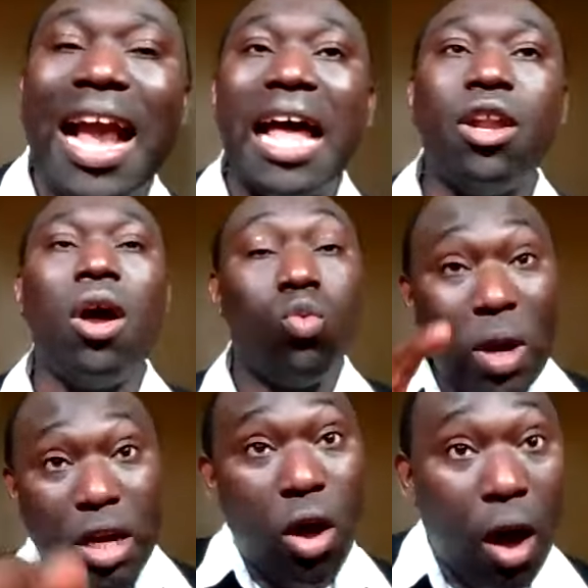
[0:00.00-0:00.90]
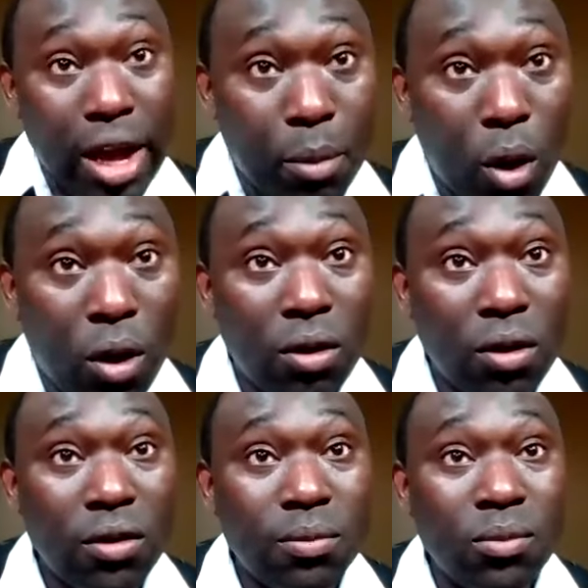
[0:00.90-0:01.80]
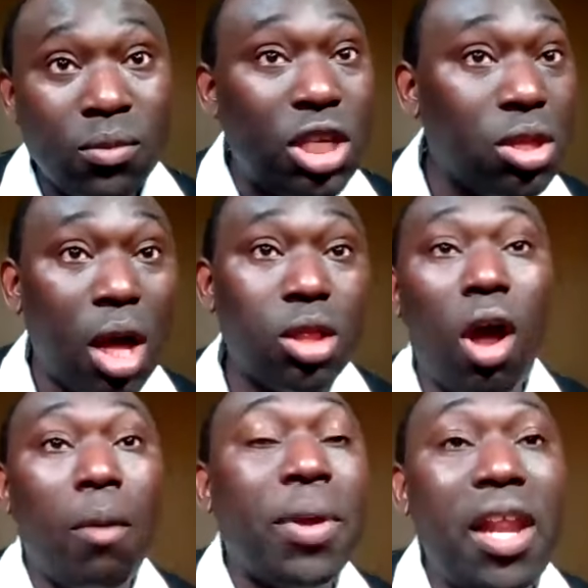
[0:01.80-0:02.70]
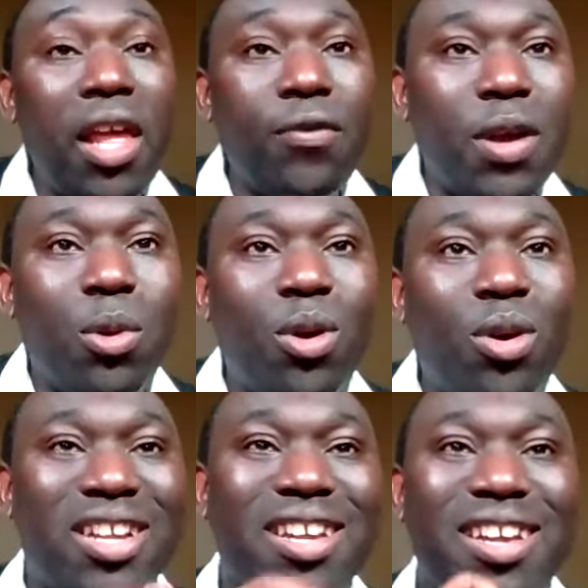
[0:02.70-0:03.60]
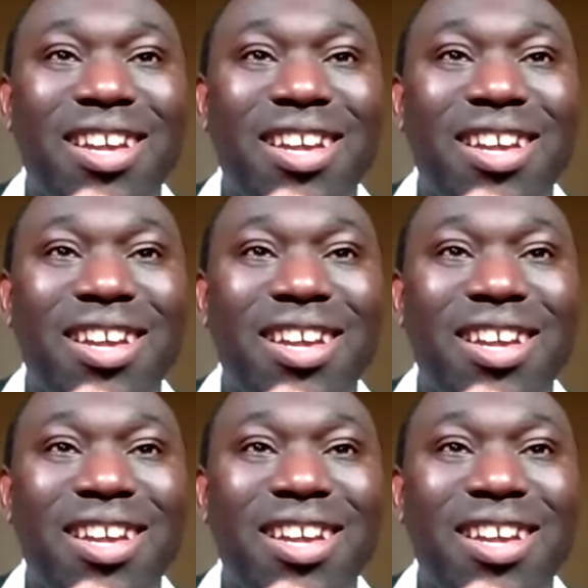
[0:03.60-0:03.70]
cannot. We know him. Oh, Jesus, don't believe him. Oh,